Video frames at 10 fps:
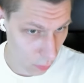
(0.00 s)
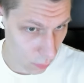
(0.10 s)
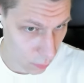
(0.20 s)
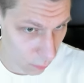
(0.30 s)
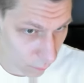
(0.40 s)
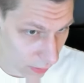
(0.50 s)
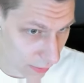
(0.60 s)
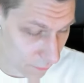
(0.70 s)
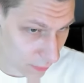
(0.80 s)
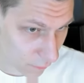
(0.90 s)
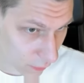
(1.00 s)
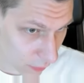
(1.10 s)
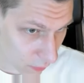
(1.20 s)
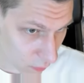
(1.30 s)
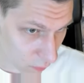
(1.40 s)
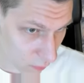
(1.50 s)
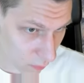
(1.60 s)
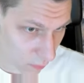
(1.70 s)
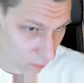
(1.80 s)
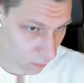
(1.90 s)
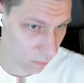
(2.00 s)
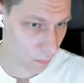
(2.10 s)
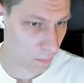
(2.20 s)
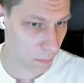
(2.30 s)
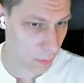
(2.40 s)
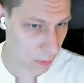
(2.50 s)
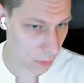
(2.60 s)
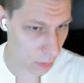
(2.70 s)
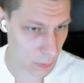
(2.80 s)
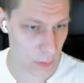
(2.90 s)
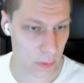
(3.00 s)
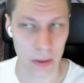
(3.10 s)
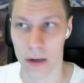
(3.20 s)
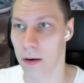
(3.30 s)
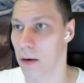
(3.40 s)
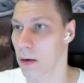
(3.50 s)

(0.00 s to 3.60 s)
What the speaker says: So we have different syntaxes there.